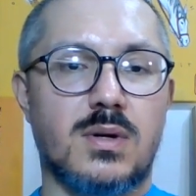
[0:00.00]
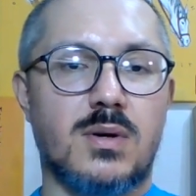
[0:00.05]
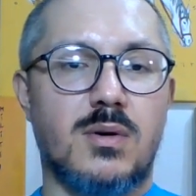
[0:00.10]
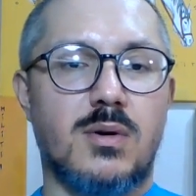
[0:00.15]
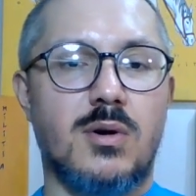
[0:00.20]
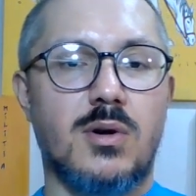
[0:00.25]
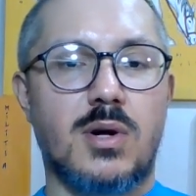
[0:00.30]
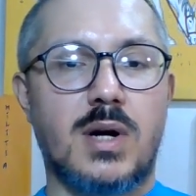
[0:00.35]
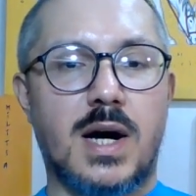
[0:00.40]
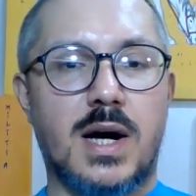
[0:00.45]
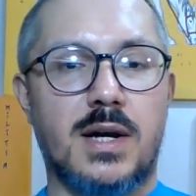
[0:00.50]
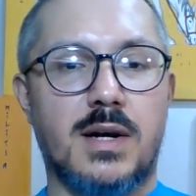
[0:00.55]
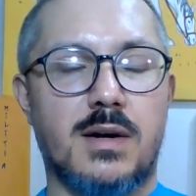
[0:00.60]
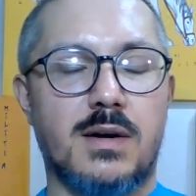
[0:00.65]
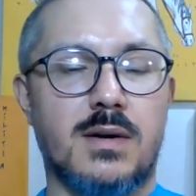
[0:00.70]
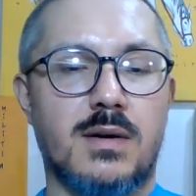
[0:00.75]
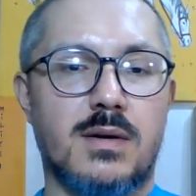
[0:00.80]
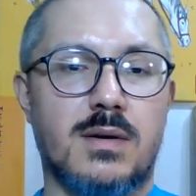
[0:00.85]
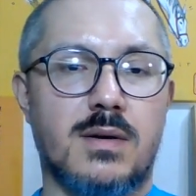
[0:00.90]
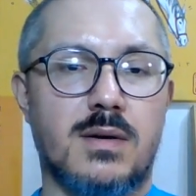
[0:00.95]
all kind of
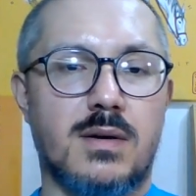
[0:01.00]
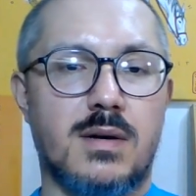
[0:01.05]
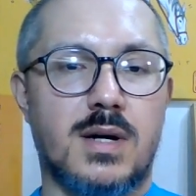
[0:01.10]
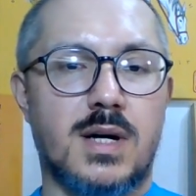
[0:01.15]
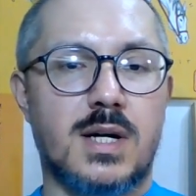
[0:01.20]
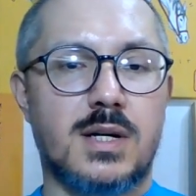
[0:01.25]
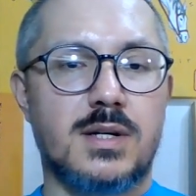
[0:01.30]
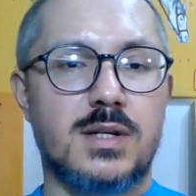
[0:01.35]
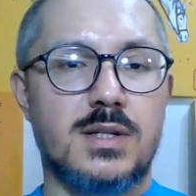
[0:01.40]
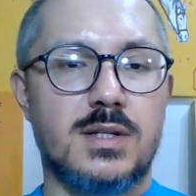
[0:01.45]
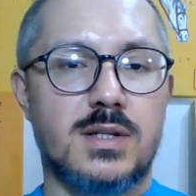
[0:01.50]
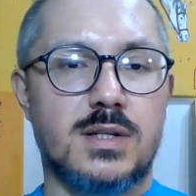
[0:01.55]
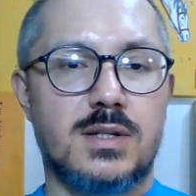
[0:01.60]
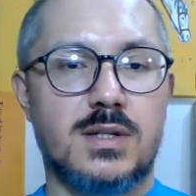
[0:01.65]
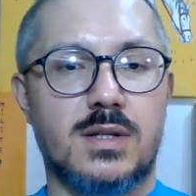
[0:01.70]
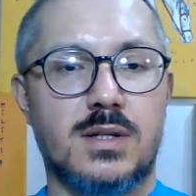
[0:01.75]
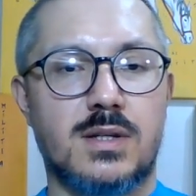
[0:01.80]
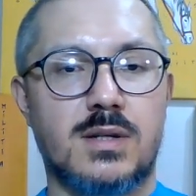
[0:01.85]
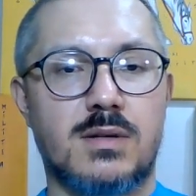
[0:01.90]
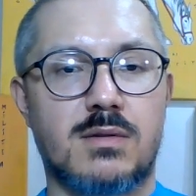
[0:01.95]
artisans
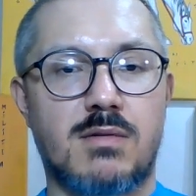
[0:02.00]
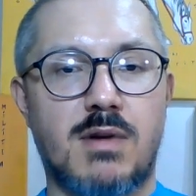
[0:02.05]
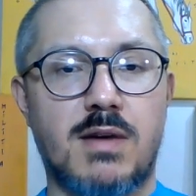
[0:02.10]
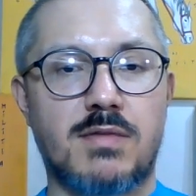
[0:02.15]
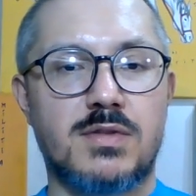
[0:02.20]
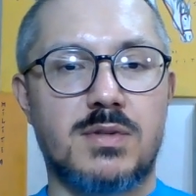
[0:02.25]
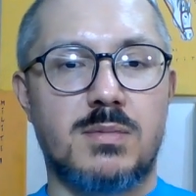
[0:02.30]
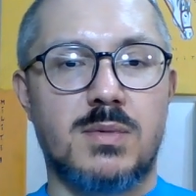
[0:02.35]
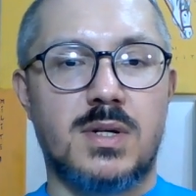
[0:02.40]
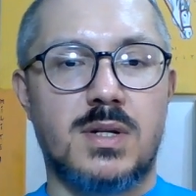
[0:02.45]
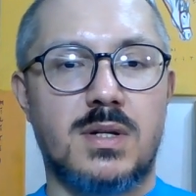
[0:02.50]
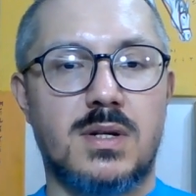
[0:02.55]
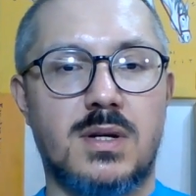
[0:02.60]
and craftsmen